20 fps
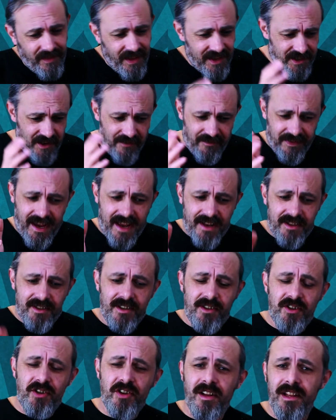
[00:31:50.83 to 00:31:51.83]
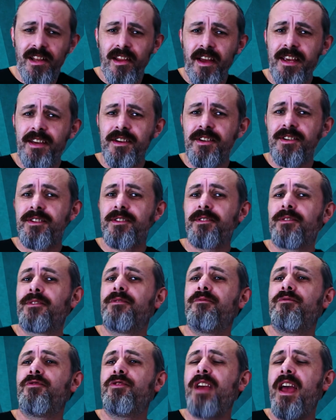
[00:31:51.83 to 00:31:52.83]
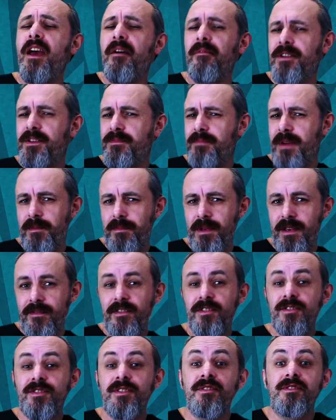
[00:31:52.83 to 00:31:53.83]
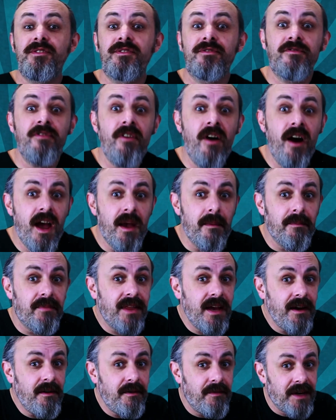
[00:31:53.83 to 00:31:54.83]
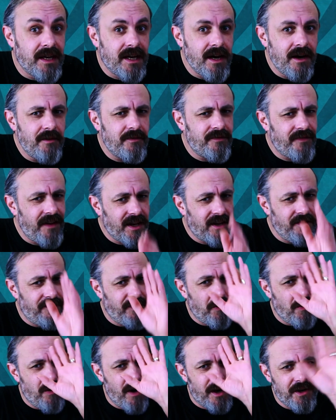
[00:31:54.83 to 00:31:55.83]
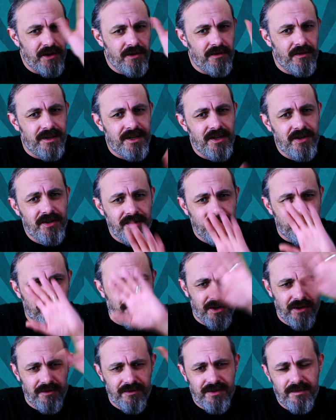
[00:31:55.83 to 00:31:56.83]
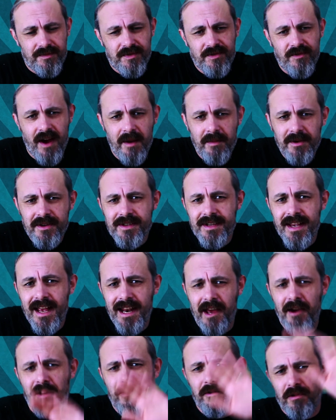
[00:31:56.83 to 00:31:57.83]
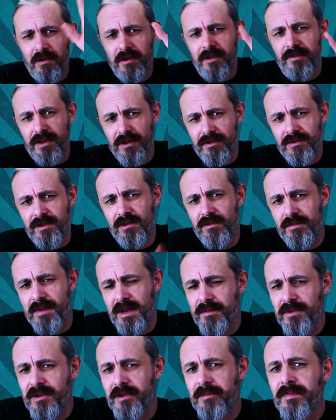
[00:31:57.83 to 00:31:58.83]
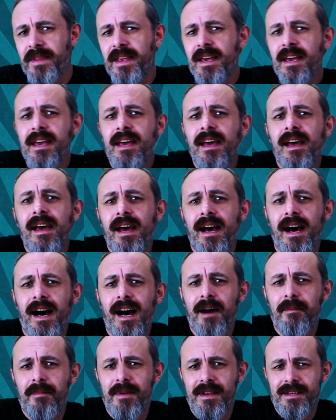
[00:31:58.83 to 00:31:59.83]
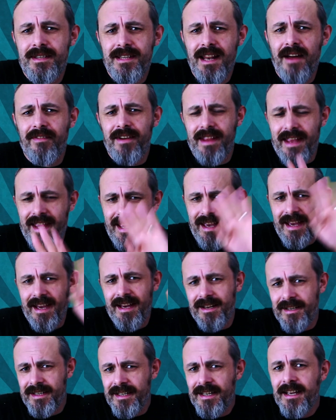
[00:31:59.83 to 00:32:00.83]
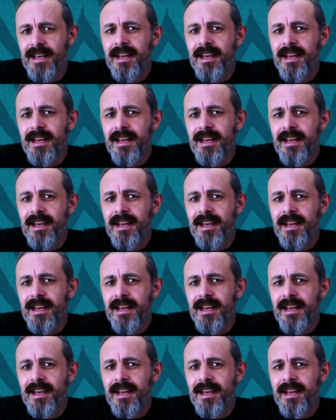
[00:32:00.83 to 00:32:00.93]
Don't forget to like us, to share us maybe, and subscribe. There we go. Thank you for all our new additions, all our new subscribers. Hello, all of you new people. It's lovely here.